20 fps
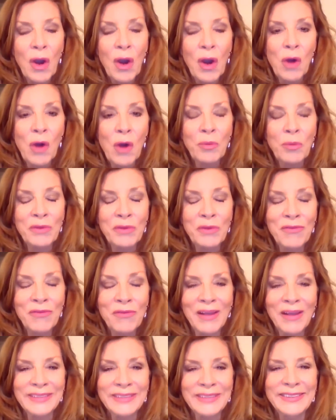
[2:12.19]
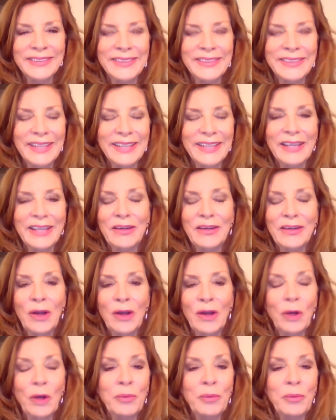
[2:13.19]
open vessel and an
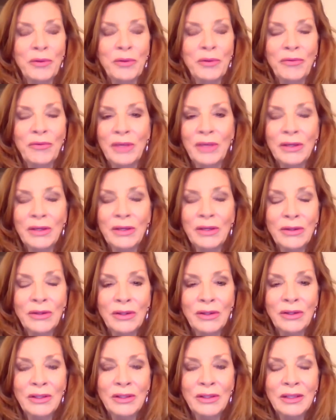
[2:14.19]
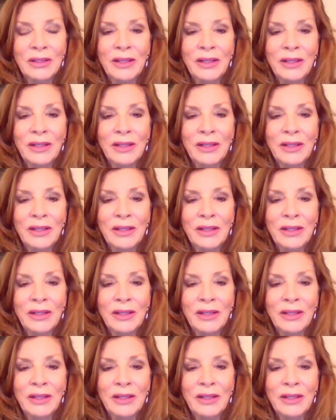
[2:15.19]
open vehicle